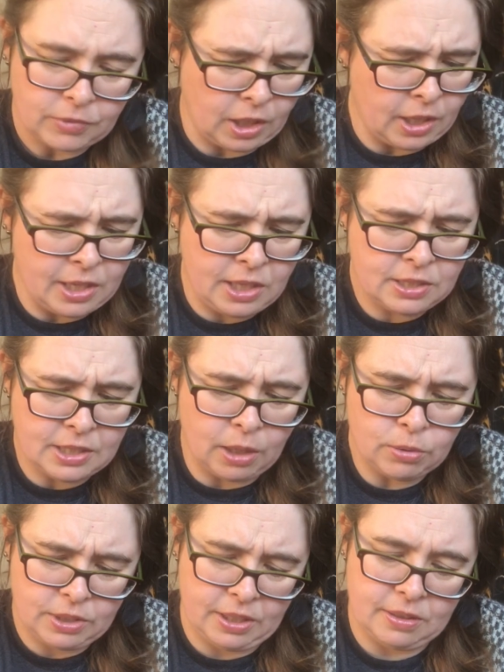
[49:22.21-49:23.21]
"I
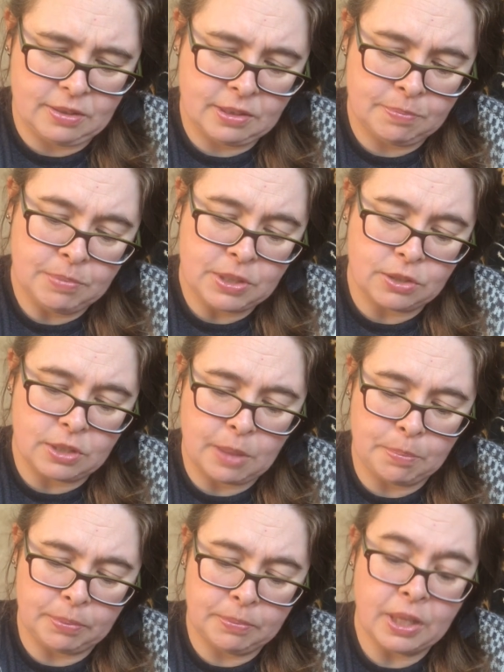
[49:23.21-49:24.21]
doubt it," Mr.
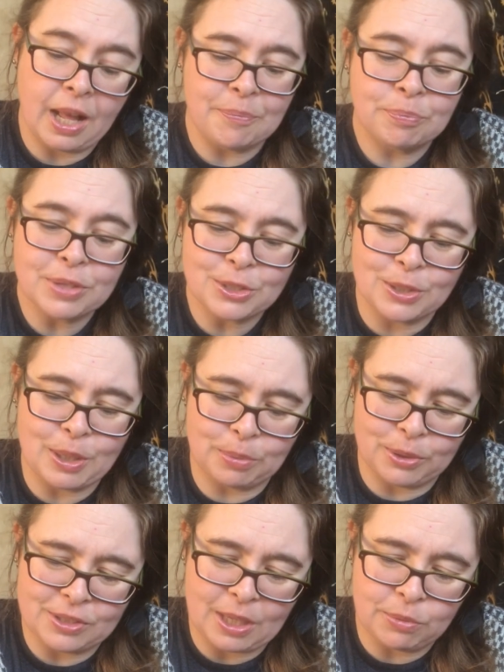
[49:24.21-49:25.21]

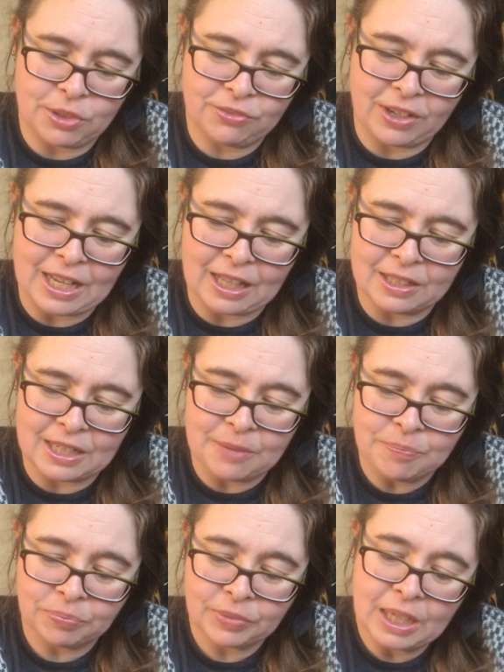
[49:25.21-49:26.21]
Tippler said with finality.
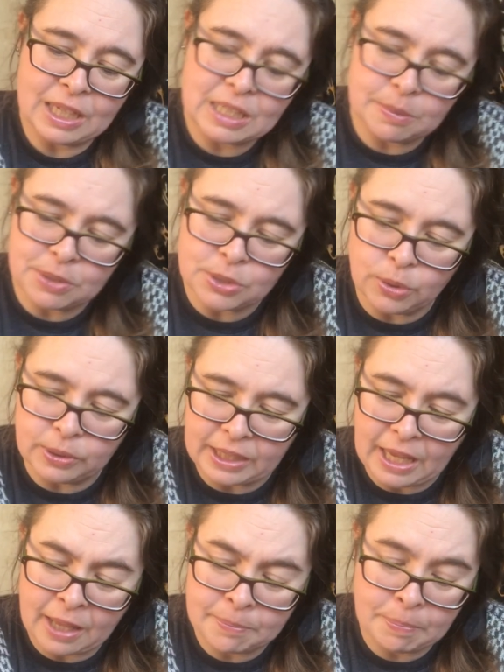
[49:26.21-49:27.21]
He tipped his old
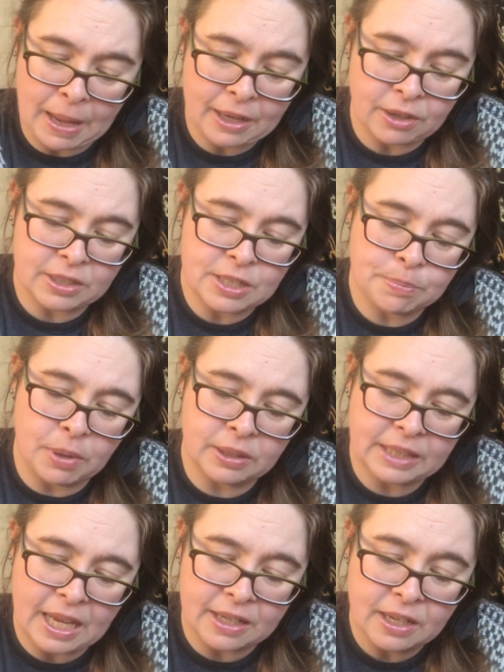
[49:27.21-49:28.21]
hat back on his
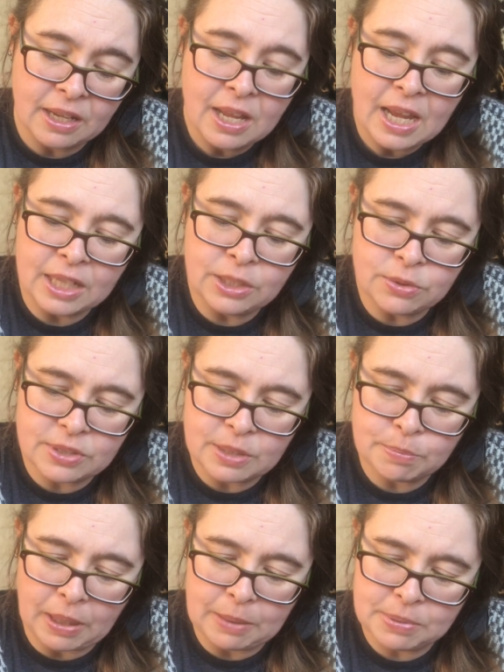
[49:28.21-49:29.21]
bald head and used his
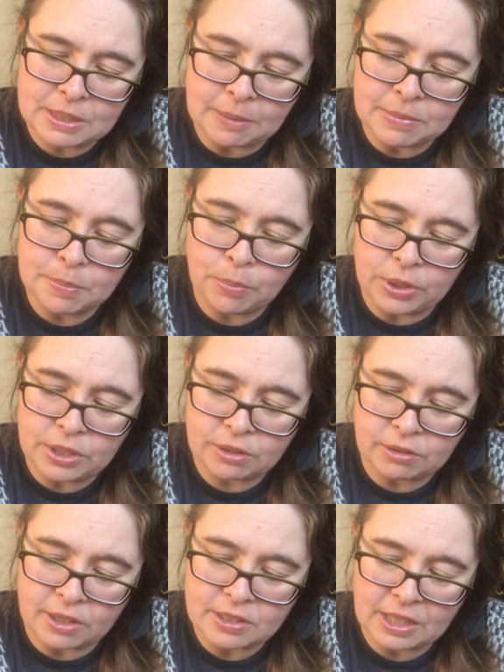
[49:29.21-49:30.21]
pipe stem to point
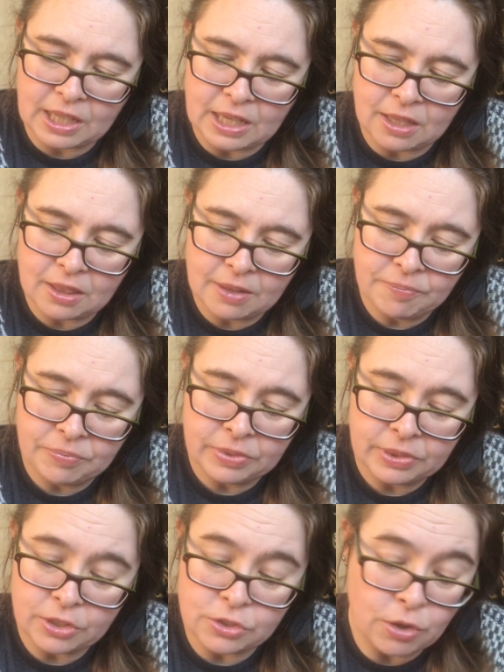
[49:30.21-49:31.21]
across the heath.
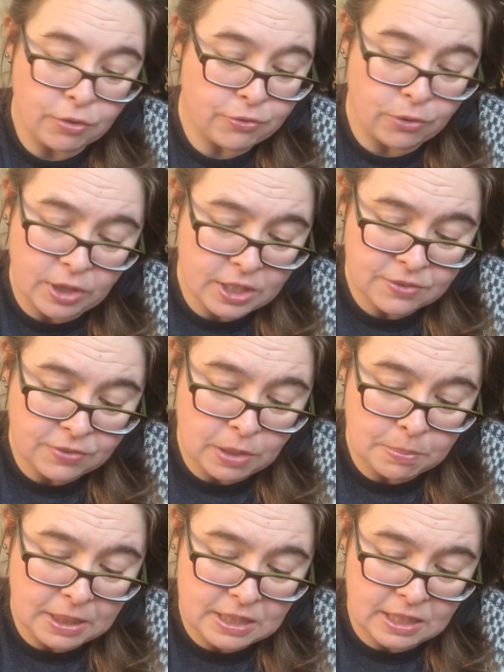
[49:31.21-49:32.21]
"There's no forest for the
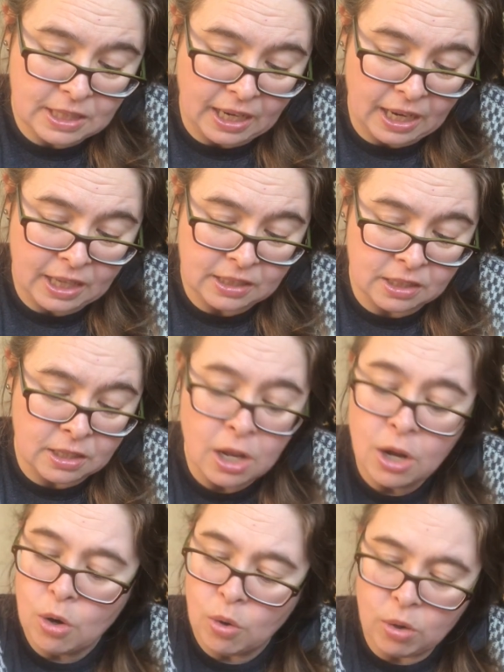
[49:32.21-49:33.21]
beastie to hide in,
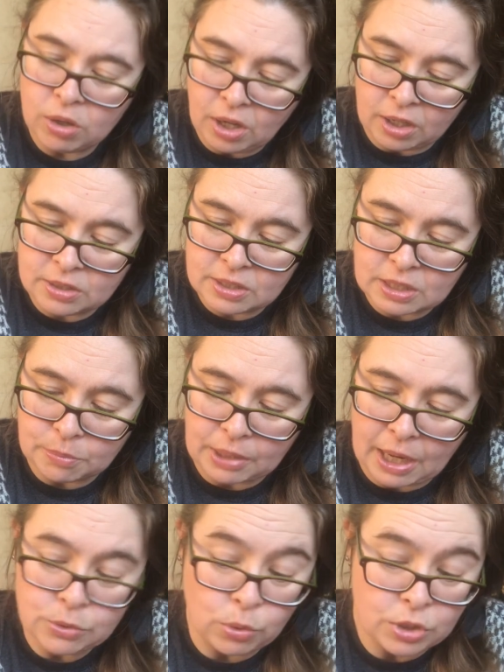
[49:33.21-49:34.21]
or gardens to
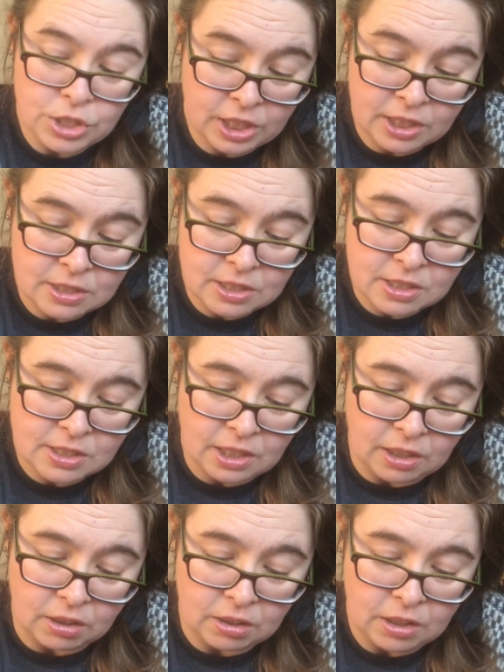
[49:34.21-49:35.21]
browse, or chickens to
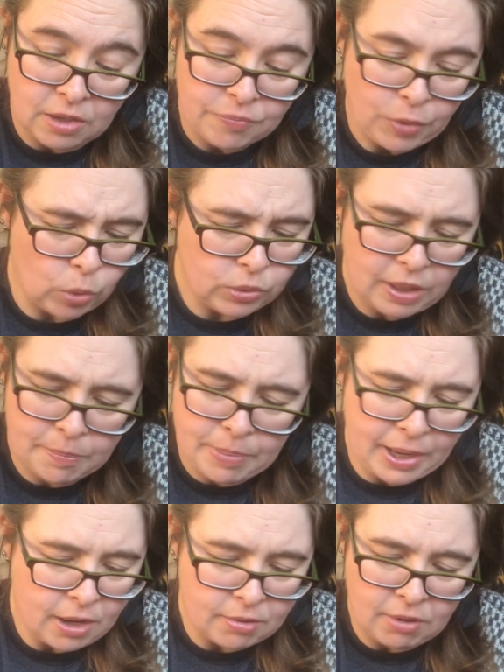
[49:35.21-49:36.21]
steal. Only
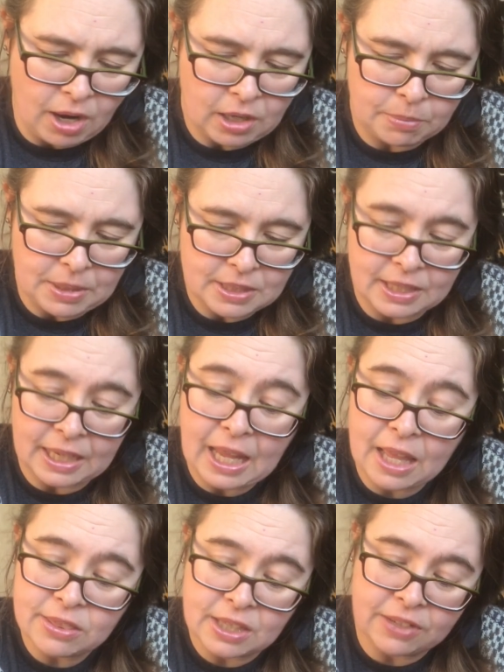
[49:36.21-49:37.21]
bare rock, miss, and I
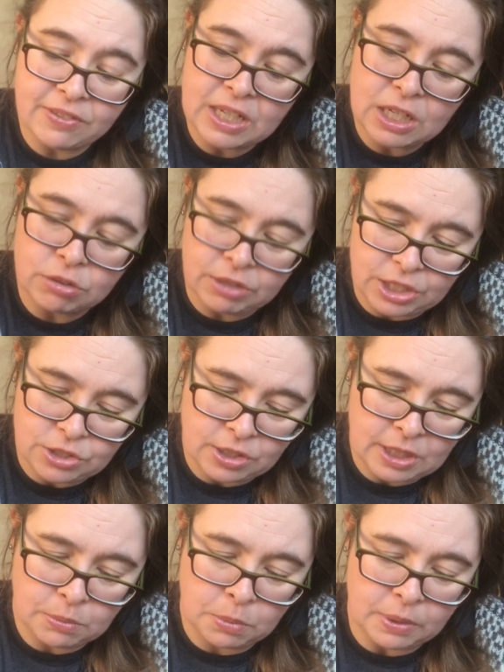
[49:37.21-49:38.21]
can't think of any creature
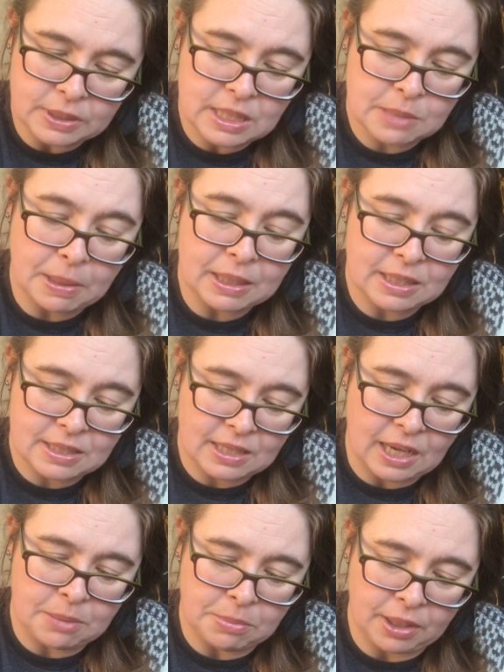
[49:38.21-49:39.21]
that would want to spend its
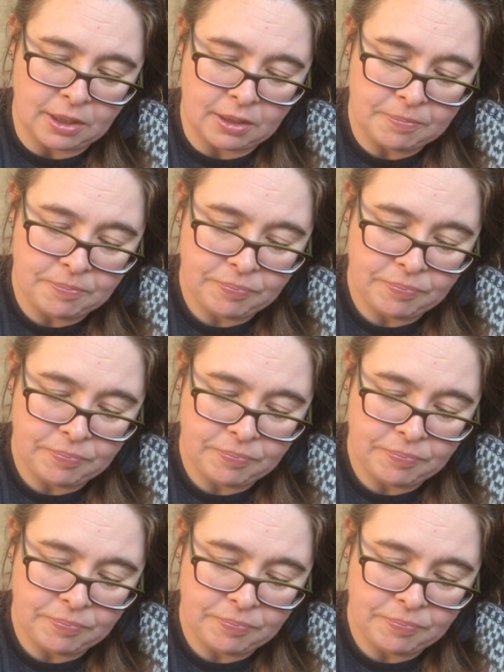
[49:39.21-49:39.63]
time there."